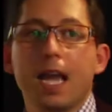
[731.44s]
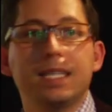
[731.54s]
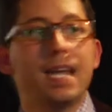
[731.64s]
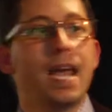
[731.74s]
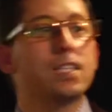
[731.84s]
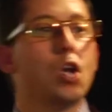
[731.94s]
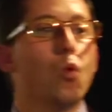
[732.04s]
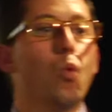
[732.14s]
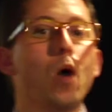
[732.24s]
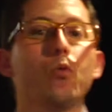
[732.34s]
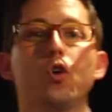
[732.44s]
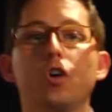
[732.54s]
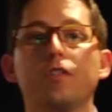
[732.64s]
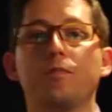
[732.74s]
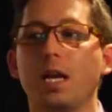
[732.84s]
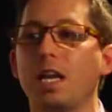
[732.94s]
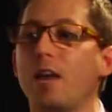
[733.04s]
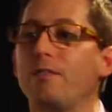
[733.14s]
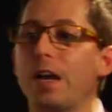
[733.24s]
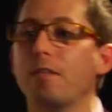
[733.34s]
it takes what could have been a
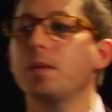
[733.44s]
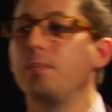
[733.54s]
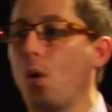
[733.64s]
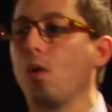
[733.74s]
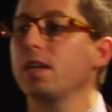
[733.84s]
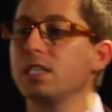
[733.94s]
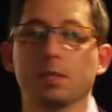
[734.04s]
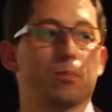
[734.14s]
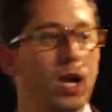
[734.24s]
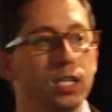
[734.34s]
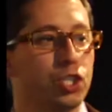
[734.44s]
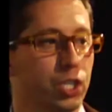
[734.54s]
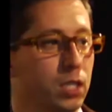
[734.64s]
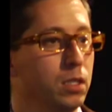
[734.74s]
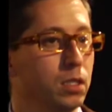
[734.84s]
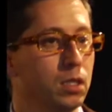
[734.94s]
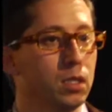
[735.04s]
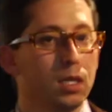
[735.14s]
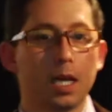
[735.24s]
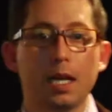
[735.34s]
very boring spreadsheet,
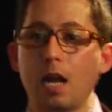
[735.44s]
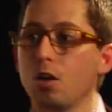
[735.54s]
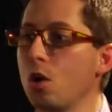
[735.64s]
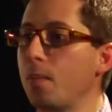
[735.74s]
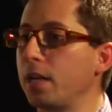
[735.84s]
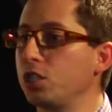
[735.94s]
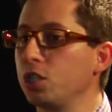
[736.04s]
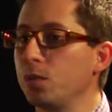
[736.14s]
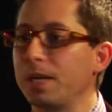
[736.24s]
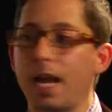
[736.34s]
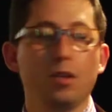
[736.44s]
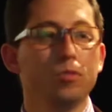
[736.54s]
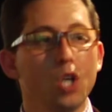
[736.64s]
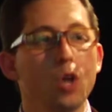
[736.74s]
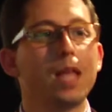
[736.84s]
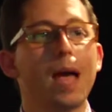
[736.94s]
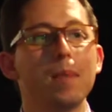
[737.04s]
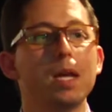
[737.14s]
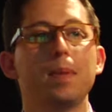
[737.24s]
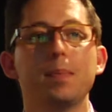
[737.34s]
and I don't know about you, but I don't know that
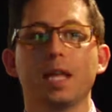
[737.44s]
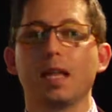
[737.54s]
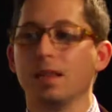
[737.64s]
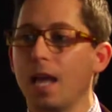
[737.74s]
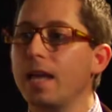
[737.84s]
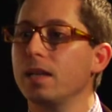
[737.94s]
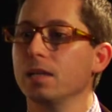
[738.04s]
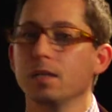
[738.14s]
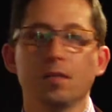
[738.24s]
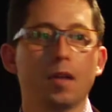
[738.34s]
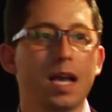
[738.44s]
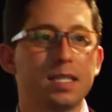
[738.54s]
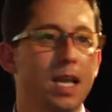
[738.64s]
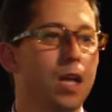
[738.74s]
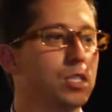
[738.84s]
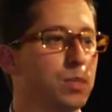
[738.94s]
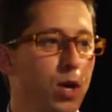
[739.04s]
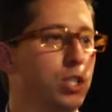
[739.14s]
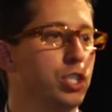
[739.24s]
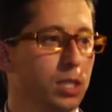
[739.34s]
many people that like Excel
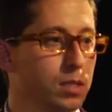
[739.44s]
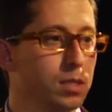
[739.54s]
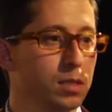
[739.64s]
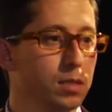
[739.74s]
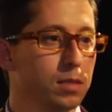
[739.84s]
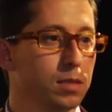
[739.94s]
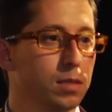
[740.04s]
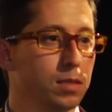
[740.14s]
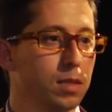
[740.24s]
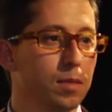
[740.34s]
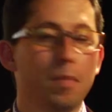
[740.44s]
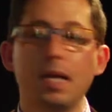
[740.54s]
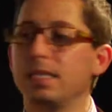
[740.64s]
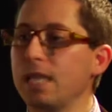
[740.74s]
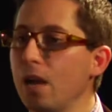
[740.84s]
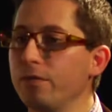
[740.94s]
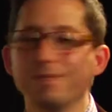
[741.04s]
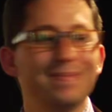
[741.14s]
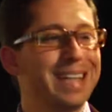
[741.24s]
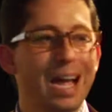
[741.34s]
spreadsheets. Myself,
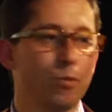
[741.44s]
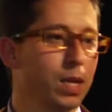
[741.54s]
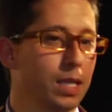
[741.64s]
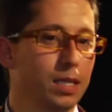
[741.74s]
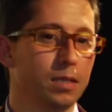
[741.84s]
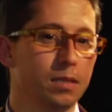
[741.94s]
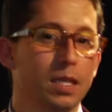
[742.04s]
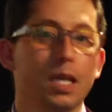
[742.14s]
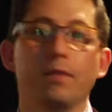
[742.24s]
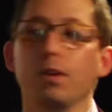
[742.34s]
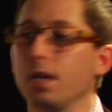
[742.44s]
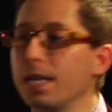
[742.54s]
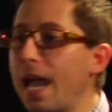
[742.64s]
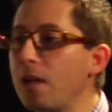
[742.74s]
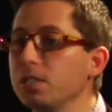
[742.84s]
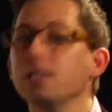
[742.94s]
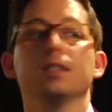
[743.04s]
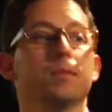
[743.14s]
not really. If you're an accountant,